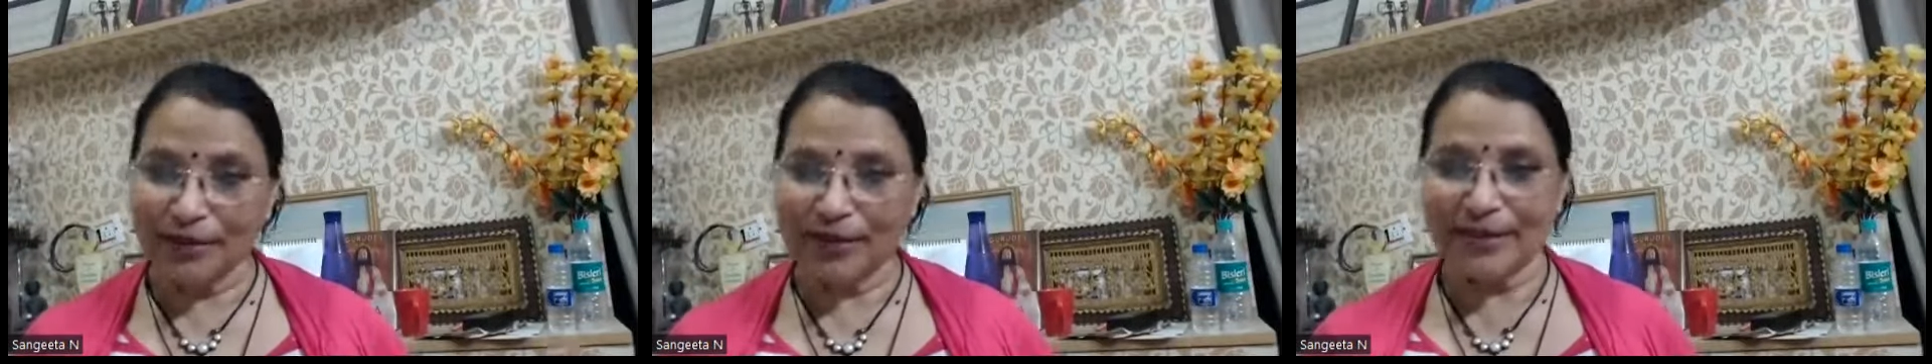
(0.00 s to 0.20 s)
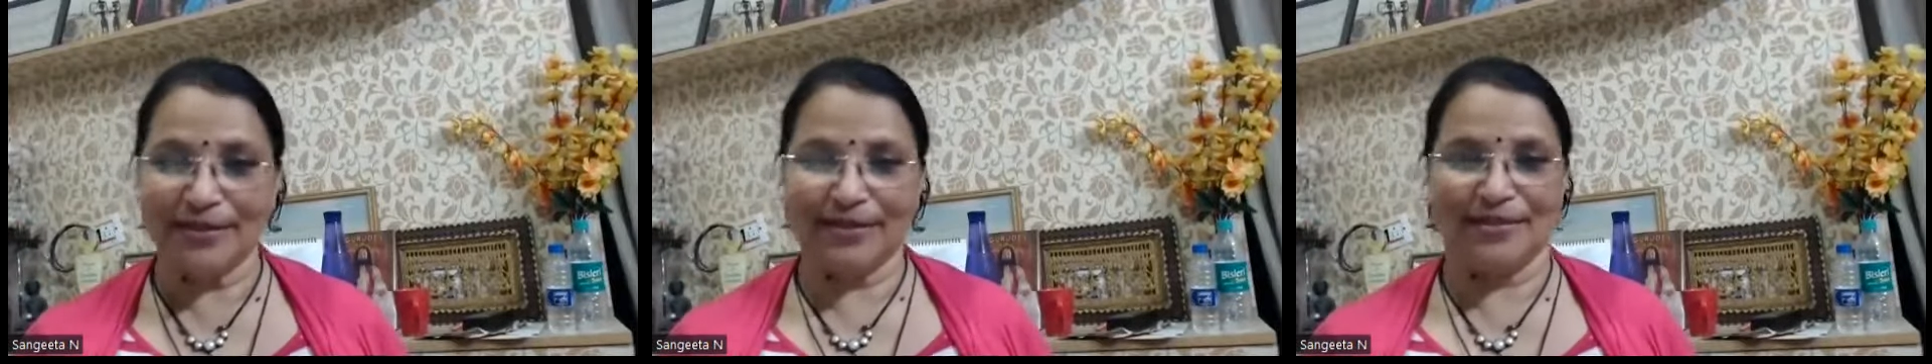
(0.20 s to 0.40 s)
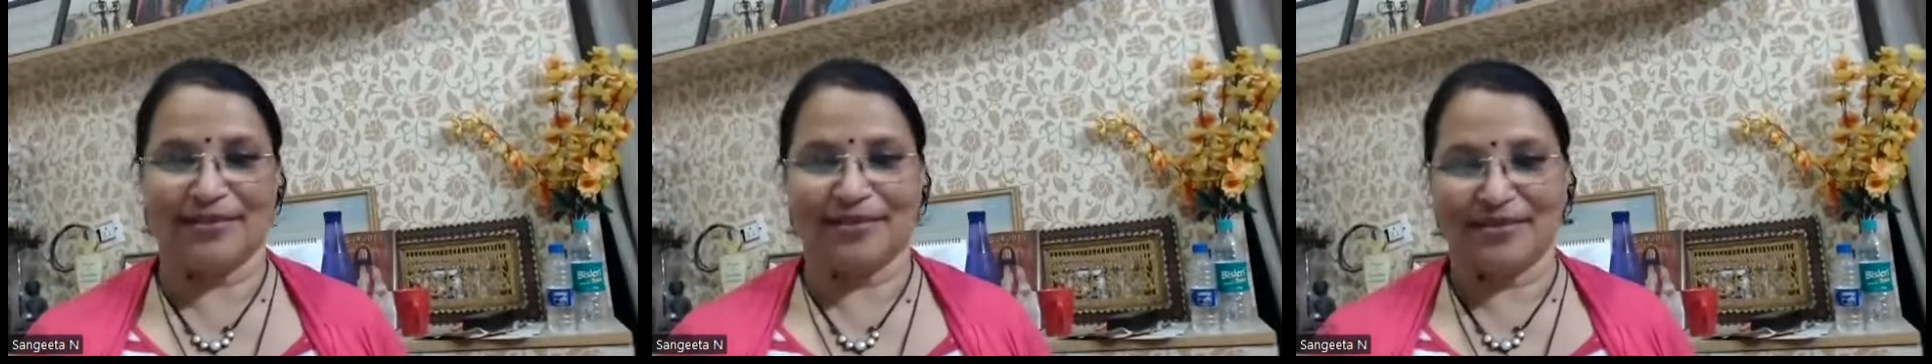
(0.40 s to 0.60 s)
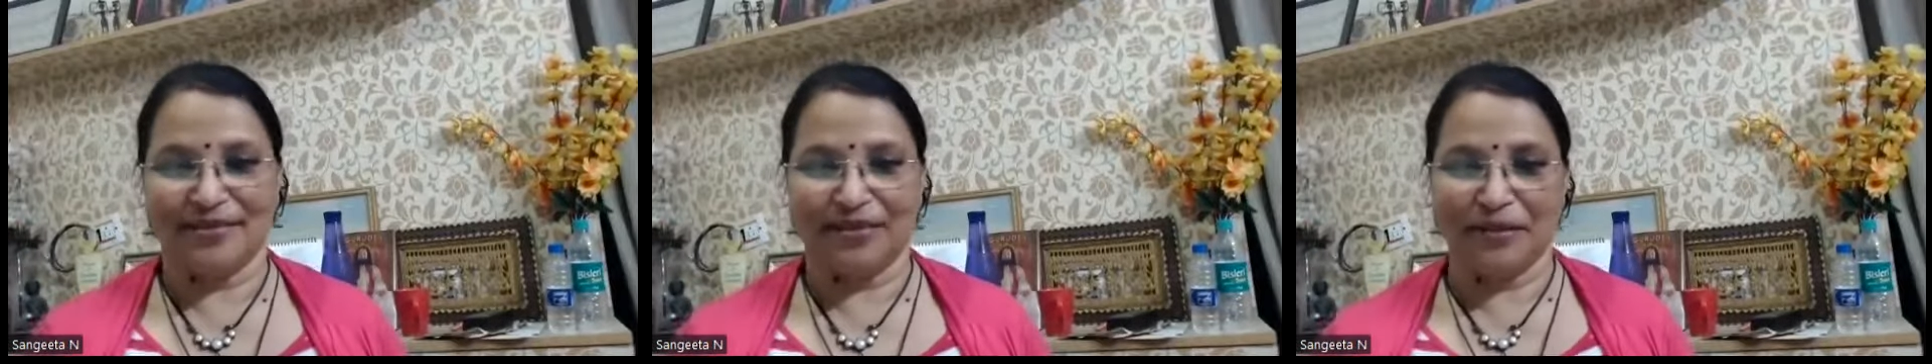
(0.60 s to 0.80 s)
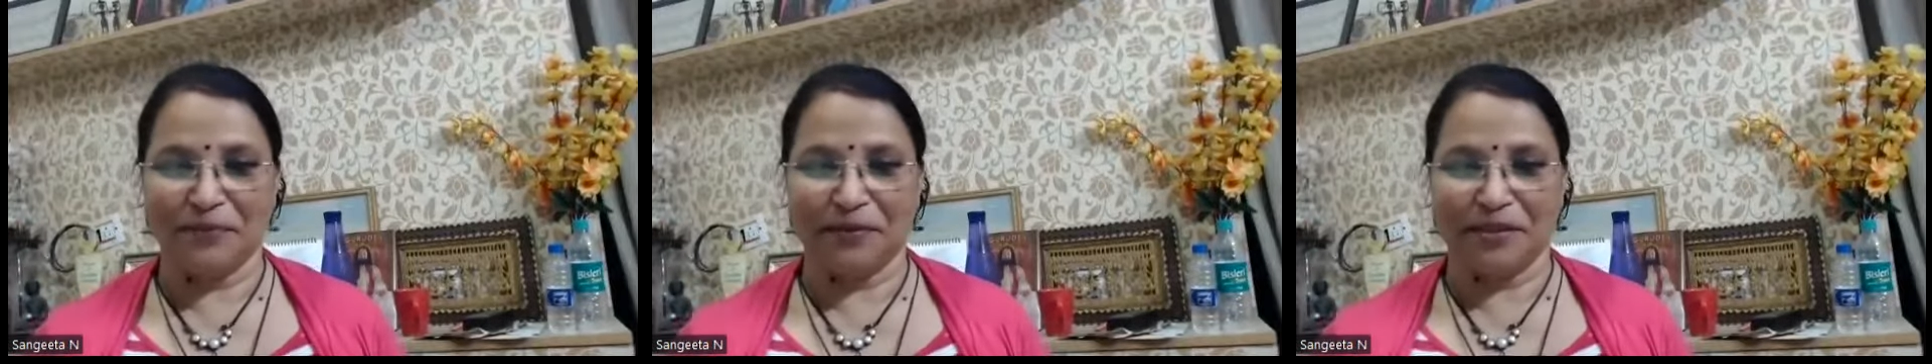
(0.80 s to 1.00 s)
these
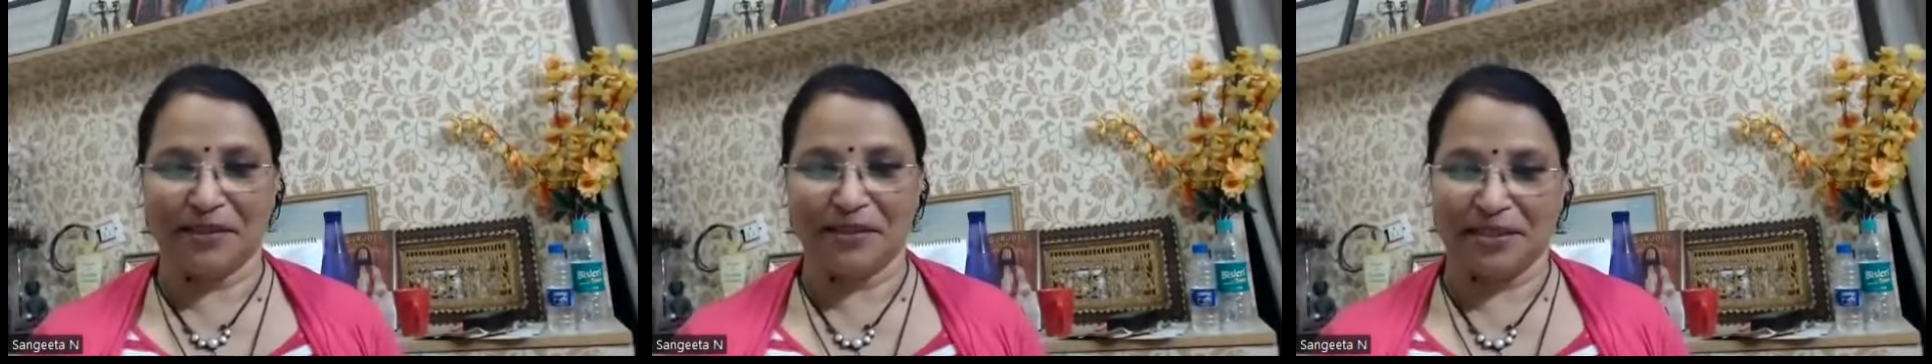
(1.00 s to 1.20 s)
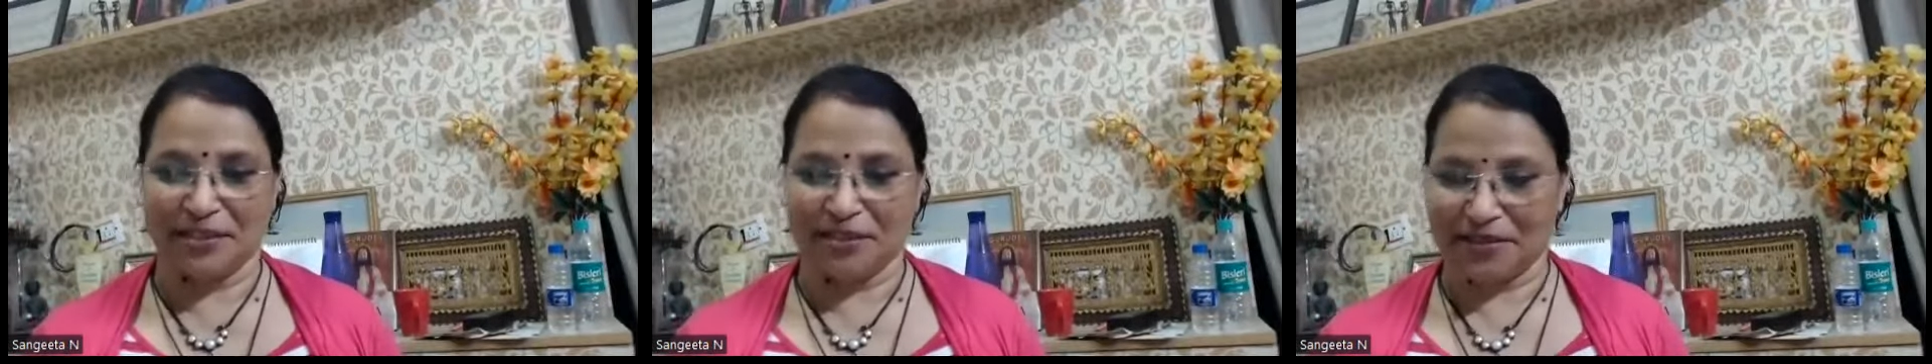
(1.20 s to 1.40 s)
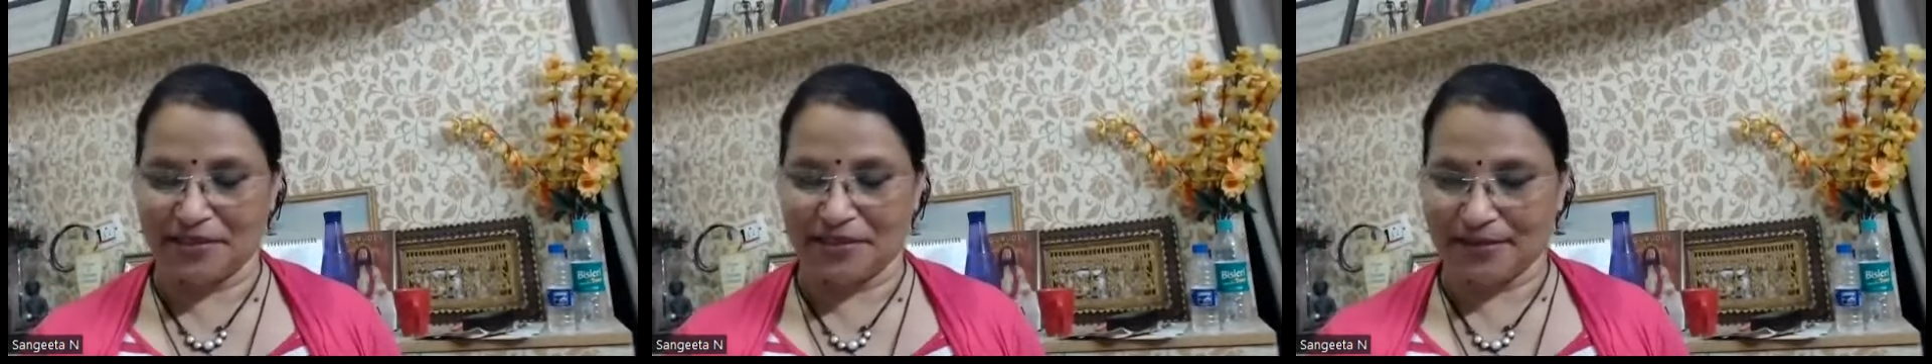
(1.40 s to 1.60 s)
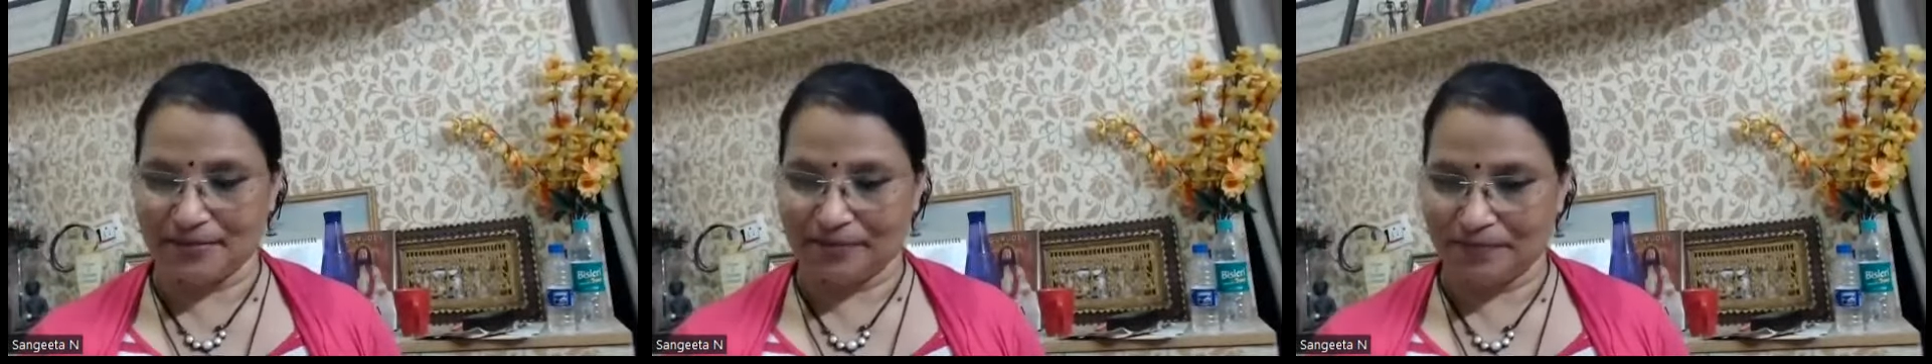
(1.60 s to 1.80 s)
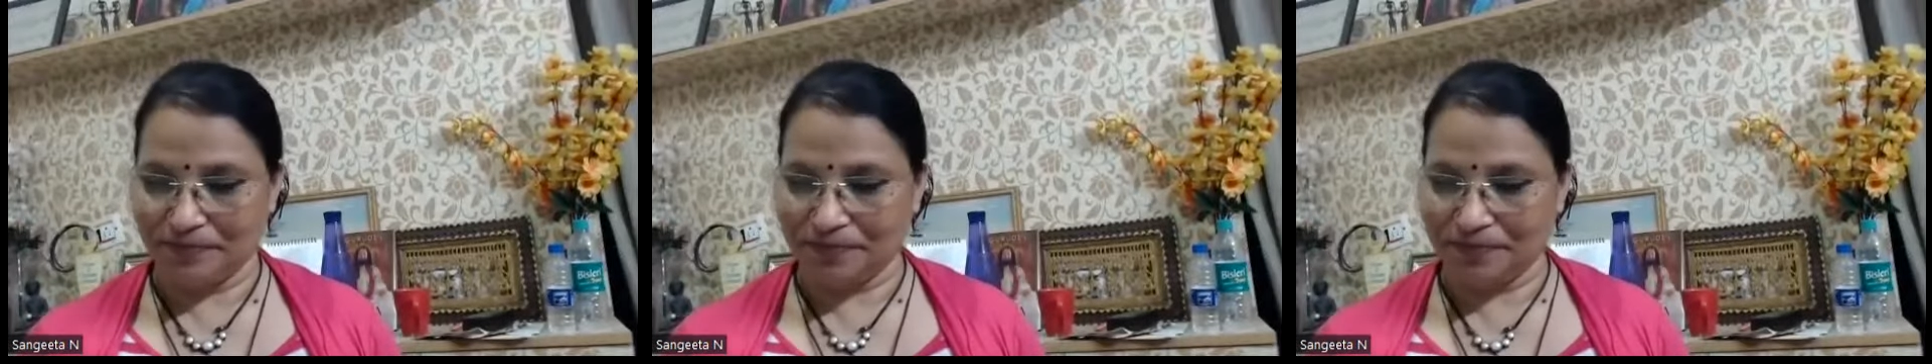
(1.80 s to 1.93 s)
repercussions.